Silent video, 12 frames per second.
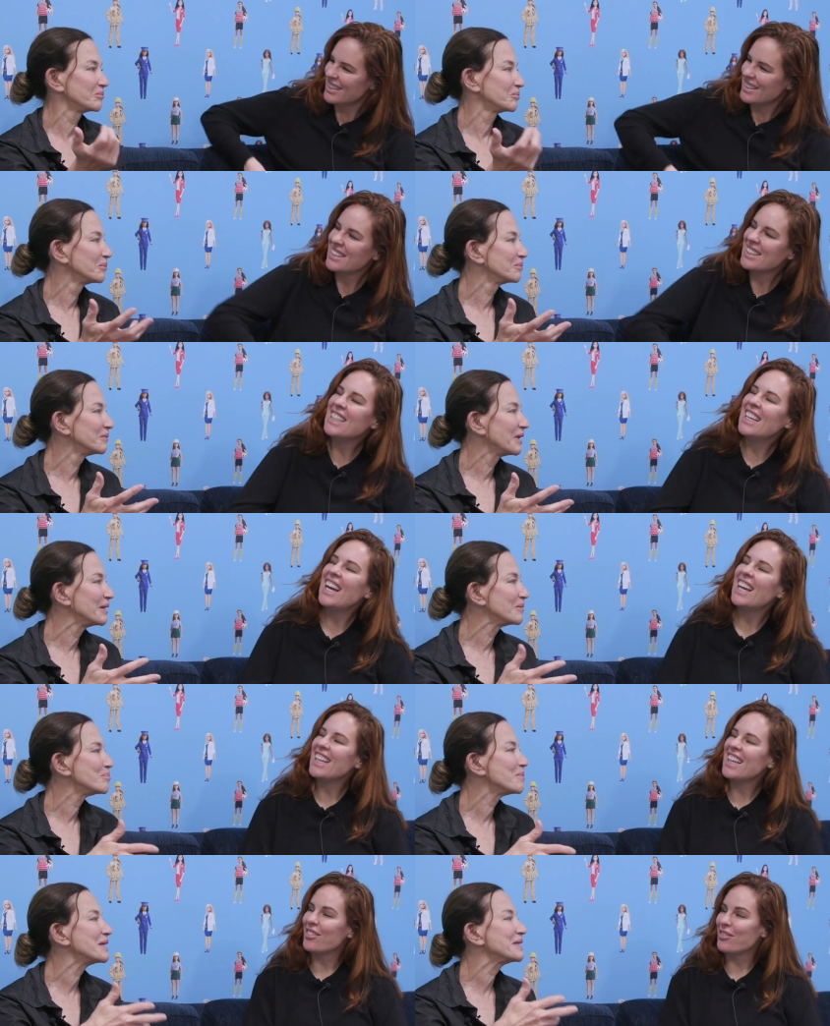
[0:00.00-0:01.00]
Speaker 1: and, yeah,
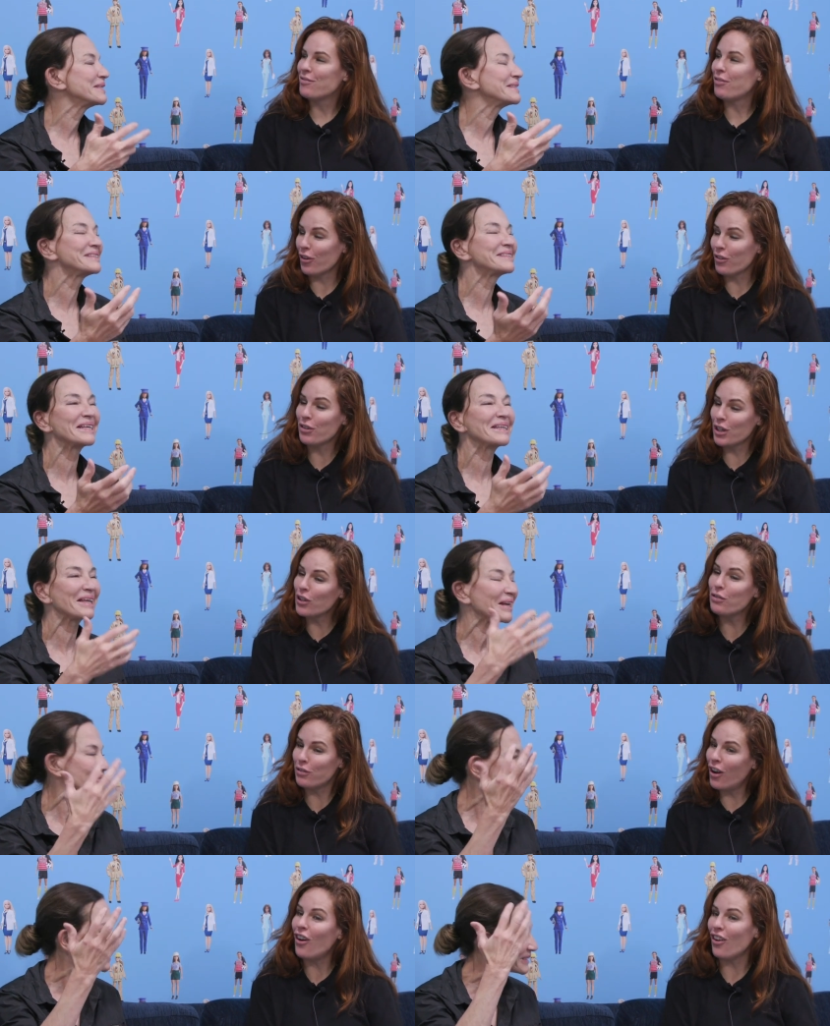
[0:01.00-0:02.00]
and yeah, mittens for and real like
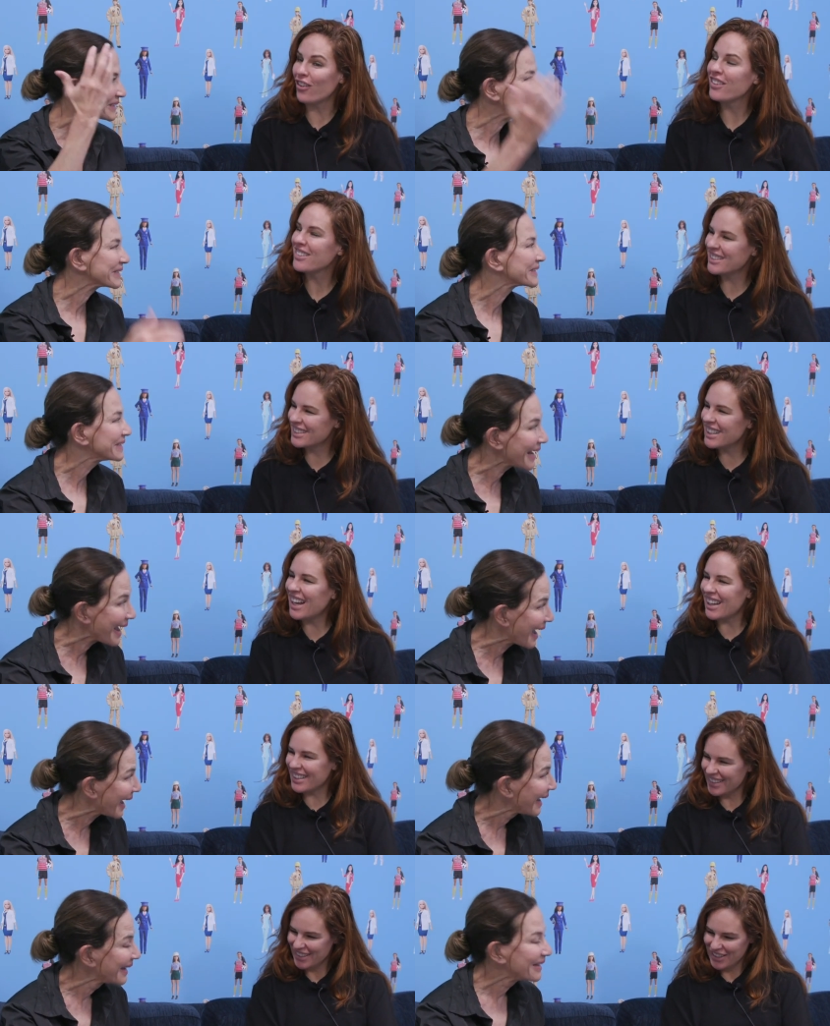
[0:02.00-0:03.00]
fall. Ridiculous. Yeah.
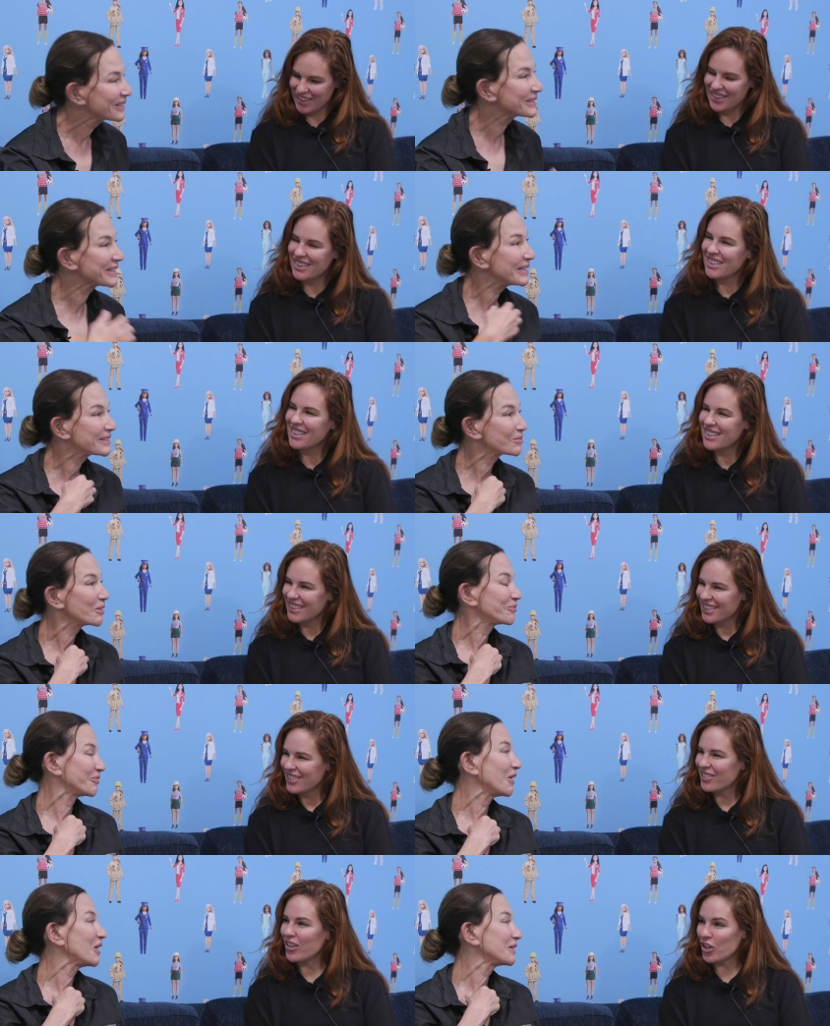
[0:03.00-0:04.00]
yeah.
Speaker 2: Cause that's what
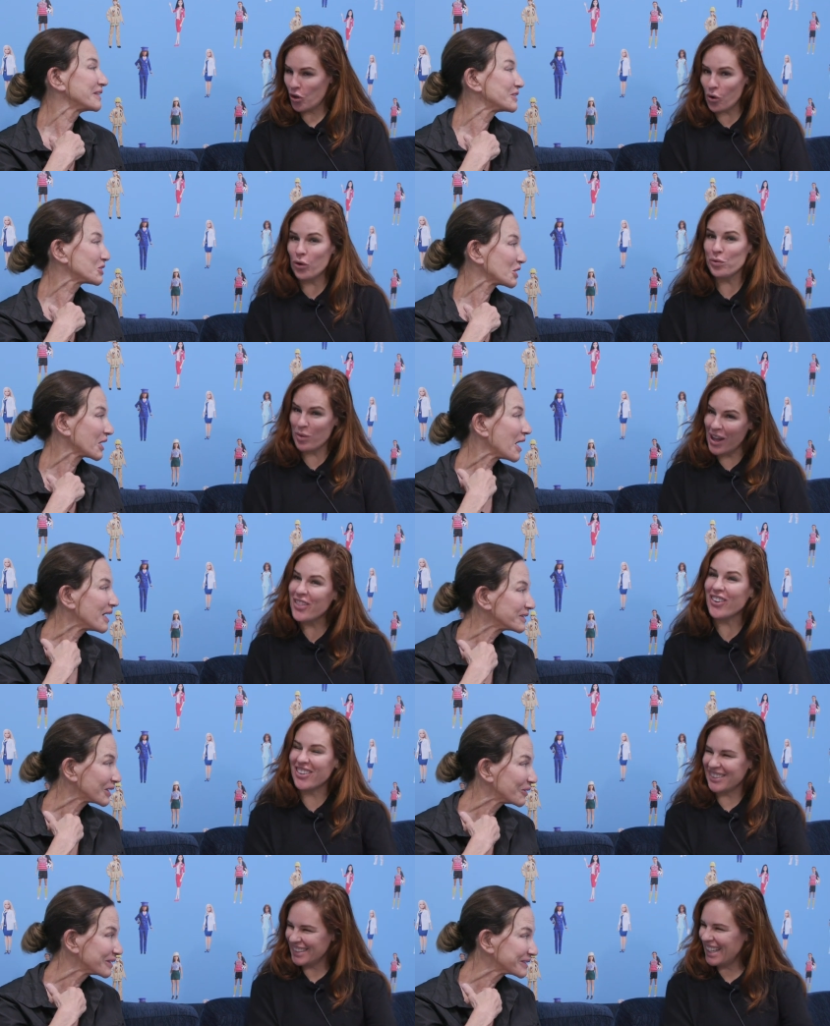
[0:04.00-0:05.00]
Speaker 1: fall for in cold
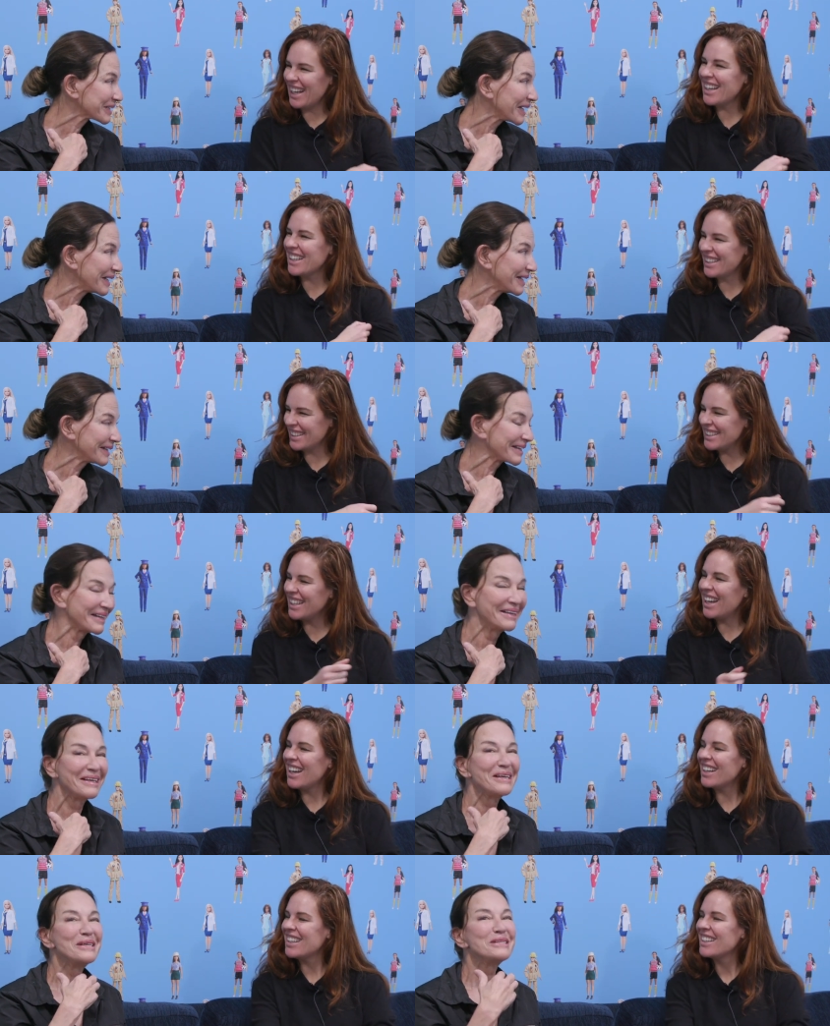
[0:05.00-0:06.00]
Chicago weather. Is yeah. like.
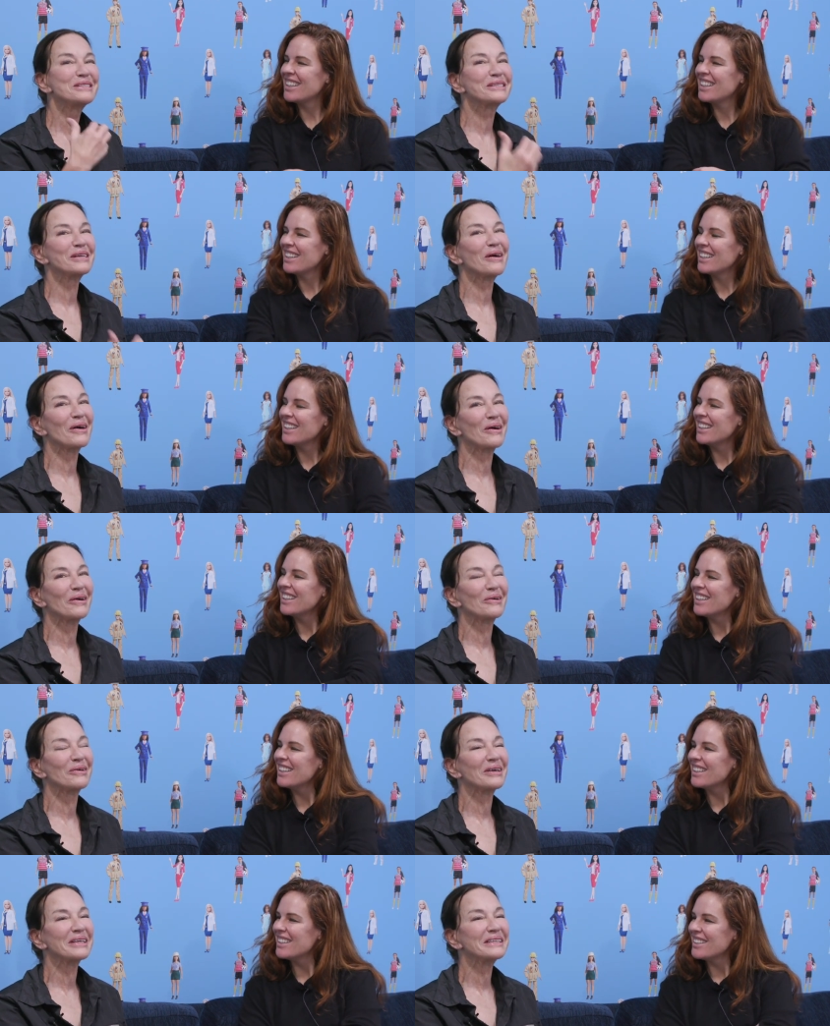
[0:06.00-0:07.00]
Yeah.
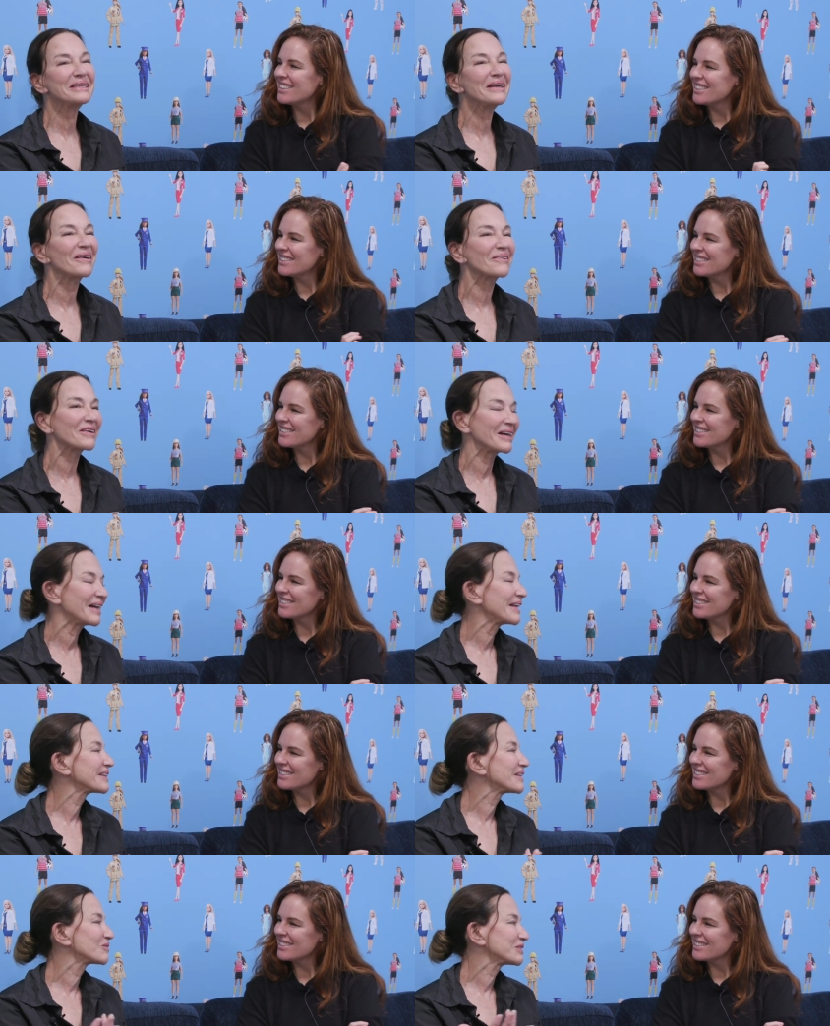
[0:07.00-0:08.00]
Speaker 2: So, you know,
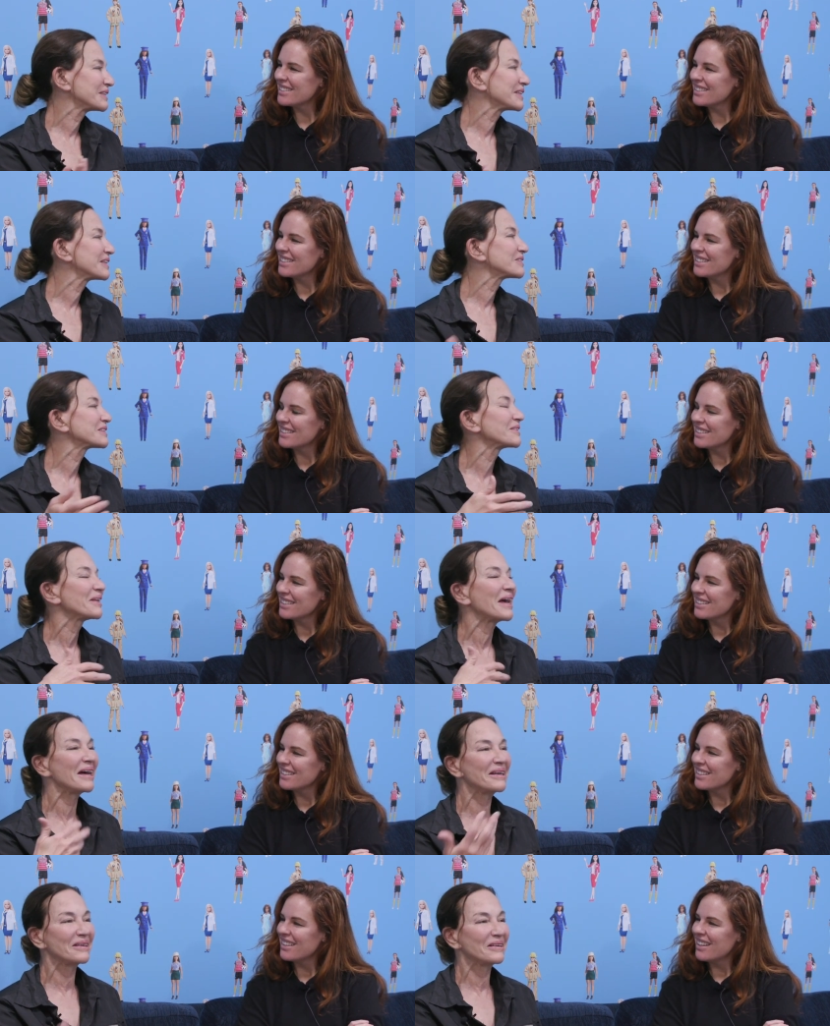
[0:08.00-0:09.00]
there was, there's a lot